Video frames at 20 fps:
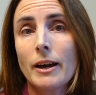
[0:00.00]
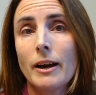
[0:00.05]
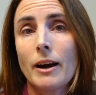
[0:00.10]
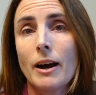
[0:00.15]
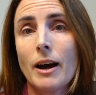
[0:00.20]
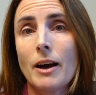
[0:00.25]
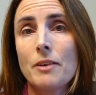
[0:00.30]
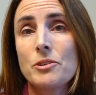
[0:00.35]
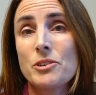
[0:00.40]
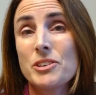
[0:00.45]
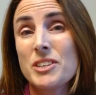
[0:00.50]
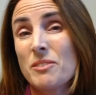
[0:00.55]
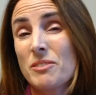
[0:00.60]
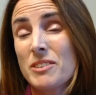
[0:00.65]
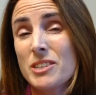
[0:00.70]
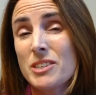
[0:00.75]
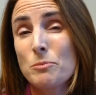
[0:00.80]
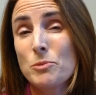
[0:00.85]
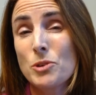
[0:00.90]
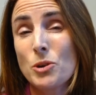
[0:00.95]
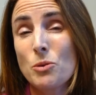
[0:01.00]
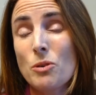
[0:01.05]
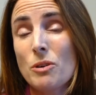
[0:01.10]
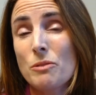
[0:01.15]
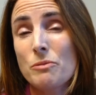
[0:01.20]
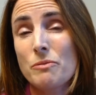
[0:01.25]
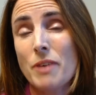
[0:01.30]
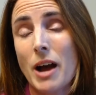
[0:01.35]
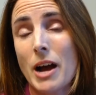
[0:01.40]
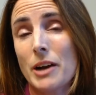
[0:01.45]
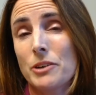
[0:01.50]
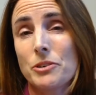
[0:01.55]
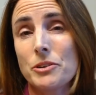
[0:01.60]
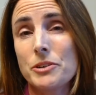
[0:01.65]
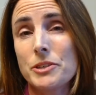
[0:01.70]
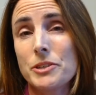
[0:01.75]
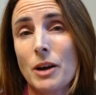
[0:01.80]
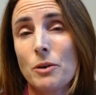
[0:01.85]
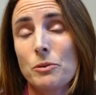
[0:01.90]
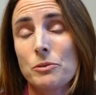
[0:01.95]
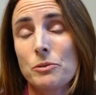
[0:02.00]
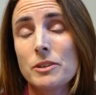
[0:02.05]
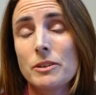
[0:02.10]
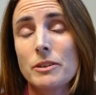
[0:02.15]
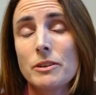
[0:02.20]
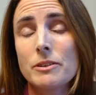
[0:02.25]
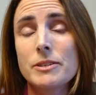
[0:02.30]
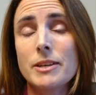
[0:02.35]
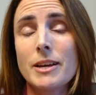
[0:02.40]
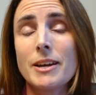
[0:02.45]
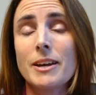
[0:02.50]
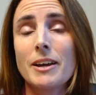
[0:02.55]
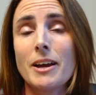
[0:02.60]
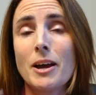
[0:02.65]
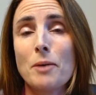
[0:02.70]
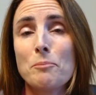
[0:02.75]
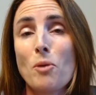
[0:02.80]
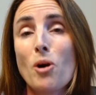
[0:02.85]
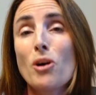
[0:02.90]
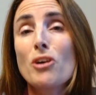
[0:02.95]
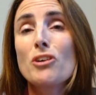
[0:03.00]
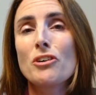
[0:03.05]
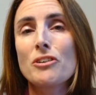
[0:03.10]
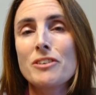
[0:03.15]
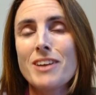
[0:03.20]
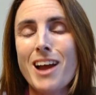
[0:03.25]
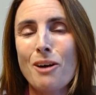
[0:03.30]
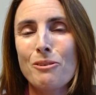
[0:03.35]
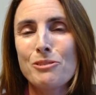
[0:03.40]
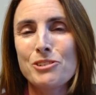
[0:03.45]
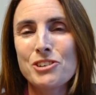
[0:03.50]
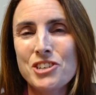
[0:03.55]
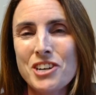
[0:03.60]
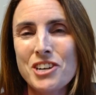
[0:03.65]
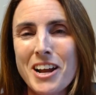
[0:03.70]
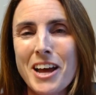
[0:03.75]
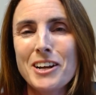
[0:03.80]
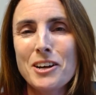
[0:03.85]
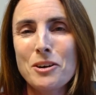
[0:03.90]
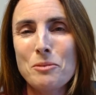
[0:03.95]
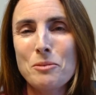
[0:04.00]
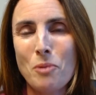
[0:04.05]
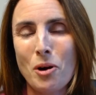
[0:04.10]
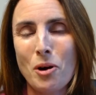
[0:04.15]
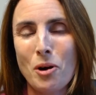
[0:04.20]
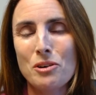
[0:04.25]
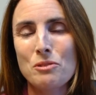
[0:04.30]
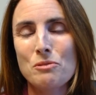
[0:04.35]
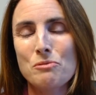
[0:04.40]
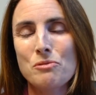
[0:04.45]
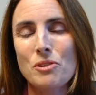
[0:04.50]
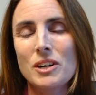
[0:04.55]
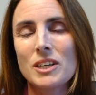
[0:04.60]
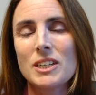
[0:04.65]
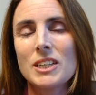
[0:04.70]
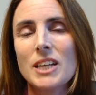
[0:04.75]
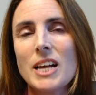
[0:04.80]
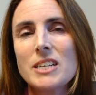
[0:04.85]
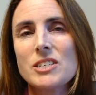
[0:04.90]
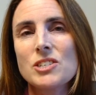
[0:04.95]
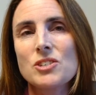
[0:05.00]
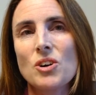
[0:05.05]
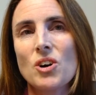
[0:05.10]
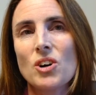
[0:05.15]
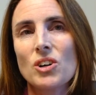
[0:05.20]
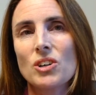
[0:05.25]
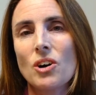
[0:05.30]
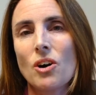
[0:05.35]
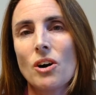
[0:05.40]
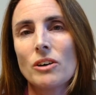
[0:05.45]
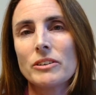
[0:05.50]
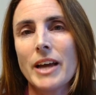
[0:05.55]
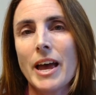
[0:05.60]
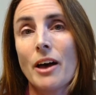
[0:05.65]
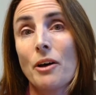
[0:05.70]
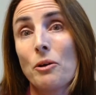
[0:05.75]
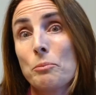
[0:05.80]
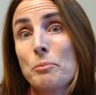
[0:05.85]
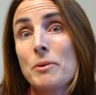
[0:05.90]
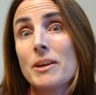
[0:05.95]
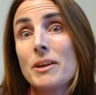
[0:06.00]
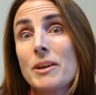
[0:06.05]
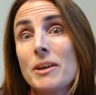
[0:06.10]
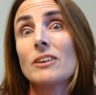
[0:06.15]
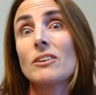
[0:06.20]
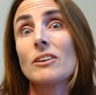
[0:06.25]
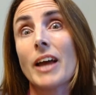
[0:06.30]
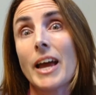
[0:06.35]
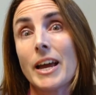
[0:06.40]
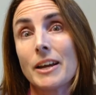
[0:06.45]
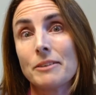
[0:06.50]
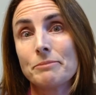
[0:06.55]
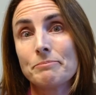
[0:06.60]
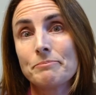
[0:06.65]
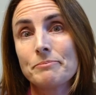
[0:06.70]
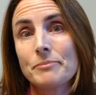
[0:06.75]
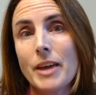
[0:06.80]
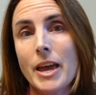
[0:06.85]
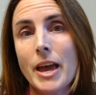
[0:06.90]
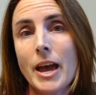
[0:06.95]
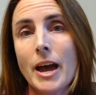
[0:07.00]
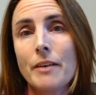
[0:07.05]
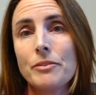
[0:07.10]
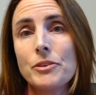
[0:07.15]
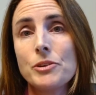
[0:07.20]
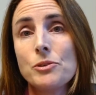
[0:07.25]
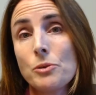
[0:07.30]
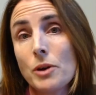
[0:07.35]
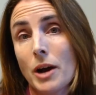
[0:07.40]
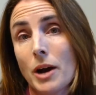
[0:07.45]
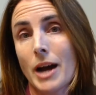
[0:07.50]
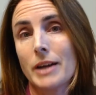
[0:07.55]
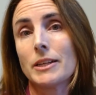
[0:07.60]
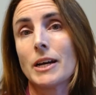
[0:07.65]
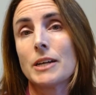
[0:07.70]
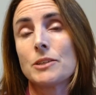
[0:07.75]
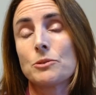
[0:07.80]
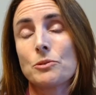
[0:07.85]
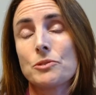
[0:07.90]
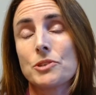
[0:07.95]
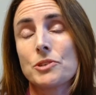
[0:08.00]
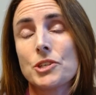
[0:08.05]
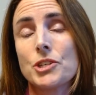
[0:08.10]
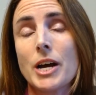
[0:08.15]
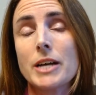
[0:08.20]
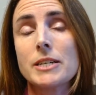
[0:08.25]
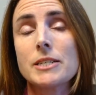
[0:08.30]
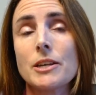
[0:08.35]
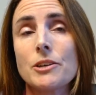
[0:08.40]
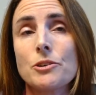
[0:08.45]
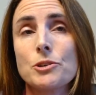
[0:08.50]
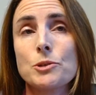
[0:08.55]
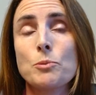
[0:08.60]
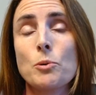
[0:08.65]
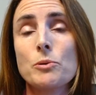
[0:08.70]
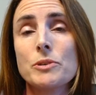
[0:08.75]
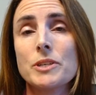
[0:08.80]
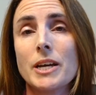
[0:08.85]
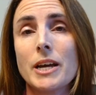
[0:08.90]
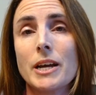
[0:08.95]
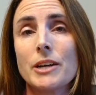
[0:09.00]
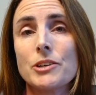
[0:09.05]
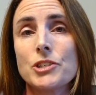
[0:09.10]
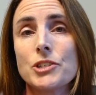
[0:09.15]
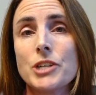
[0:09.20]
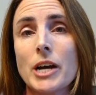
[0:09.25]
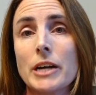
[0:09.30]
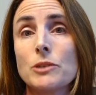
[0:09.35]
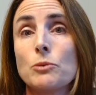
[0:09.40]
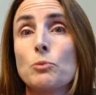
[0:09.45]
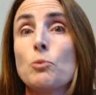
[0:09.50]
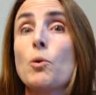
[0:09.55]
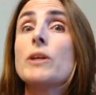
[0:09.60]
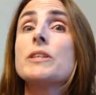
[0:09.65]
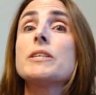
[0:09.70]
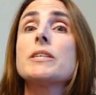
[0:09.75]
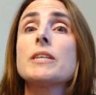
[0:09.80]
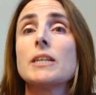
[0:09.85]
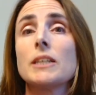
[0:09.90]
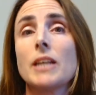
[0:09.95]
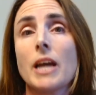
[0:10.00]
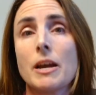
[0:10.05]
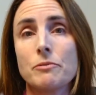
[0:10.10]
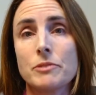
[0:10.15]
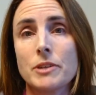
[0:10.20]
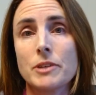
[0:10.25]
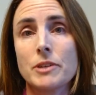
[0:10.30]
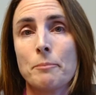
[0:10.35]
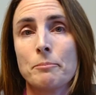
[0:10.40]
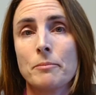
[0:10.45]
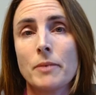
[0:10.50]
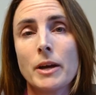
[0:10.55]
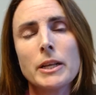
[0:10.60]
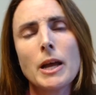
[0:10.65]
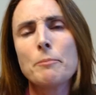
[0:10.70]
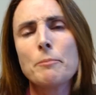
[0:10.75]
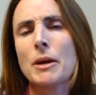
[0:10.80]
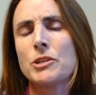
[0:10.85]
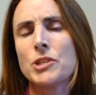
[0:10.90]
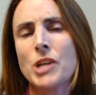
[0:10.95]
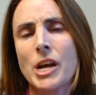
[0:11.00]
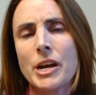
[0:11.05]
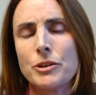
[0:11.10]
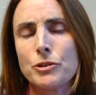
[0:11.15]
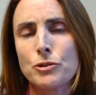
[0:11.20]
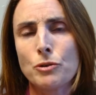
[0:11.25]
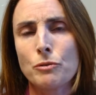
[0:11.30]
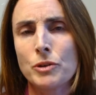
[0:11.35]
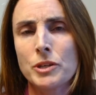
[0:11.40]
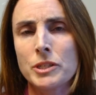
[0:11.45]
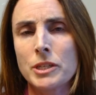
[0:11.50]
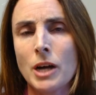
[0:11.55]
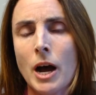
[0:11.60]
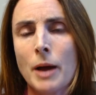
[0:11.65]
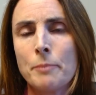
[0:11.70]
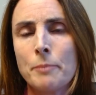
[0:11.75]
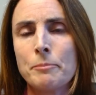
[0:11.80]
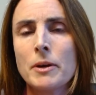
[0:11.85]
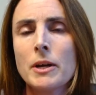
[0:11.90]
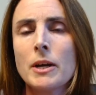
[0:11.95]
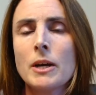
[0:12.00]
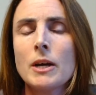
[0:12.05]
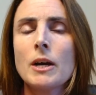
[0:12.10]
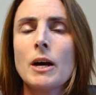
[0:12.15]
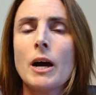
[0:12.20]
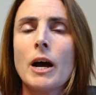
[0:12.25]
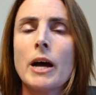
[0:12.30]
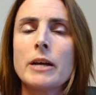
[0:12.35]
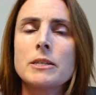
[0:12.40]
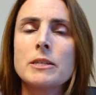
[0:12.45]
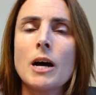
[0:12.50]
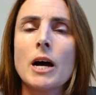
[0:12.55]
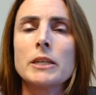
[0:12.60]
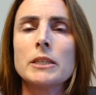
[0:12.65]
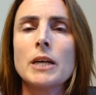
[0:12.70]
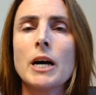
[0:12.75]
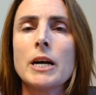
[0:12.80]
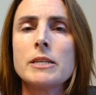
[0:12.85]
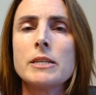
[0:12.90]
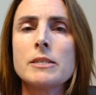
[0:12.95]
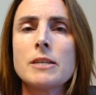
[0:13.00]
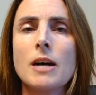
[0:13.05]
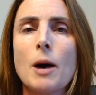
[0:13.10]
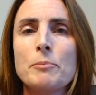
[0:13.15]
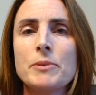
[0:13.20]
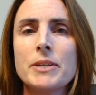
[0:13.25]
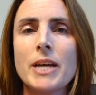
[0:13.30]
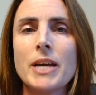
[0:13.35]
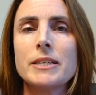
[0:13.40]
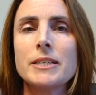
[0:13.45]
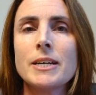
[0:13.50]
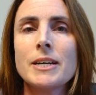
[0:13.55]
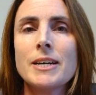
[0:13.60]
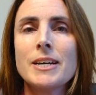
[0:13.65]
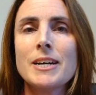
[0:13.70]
There's even some newer factors out. There's a marker now, a genetic marker for cholesterol called Lp(a). And the new guidelines would suggest that you're supposed to get it checked once in a lifetime. And that may change over time as guidelines update.